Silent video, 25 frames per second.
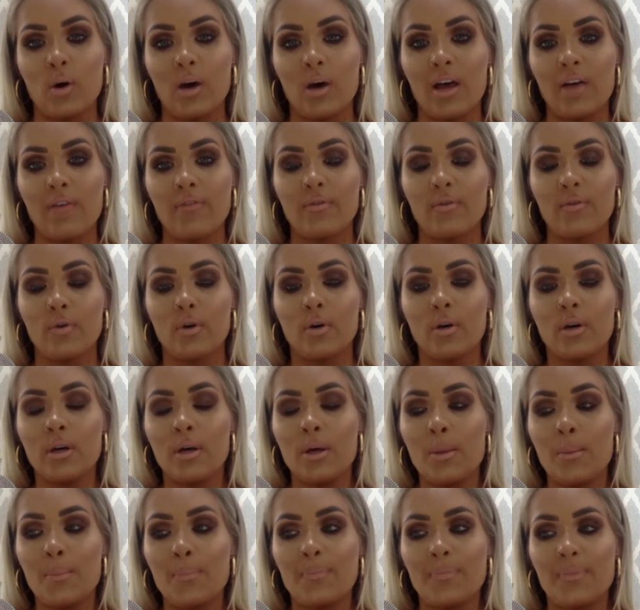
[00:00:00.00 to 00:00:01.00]
I thought
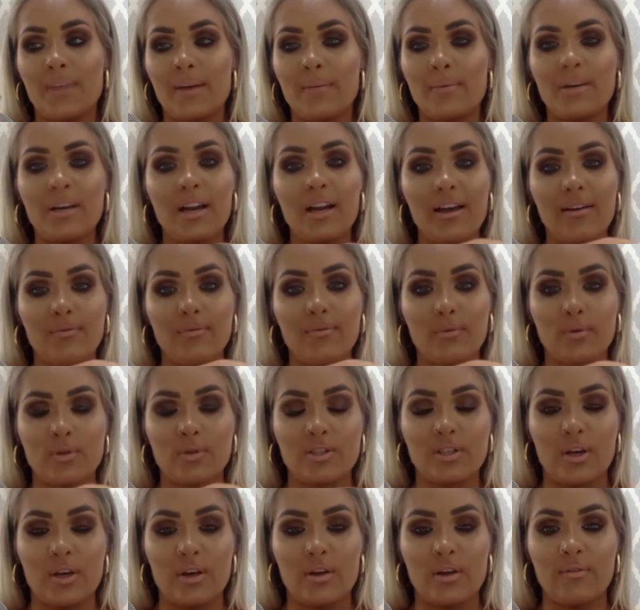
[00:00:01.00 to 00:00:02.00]
that my life was
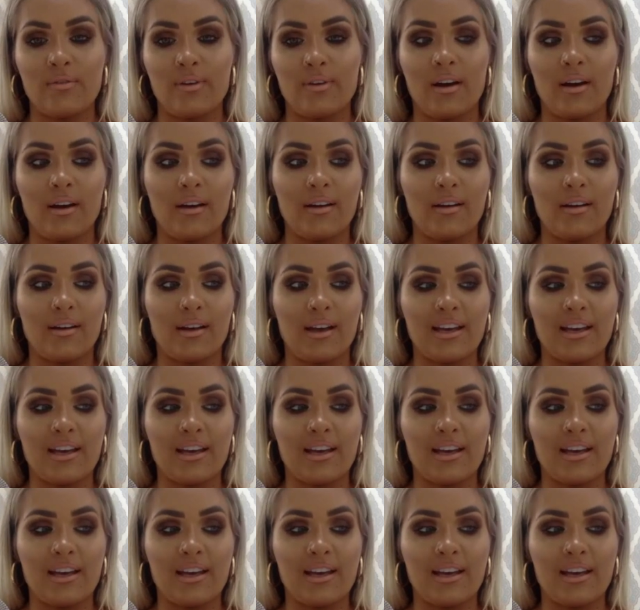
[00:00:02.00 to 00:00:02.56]
over.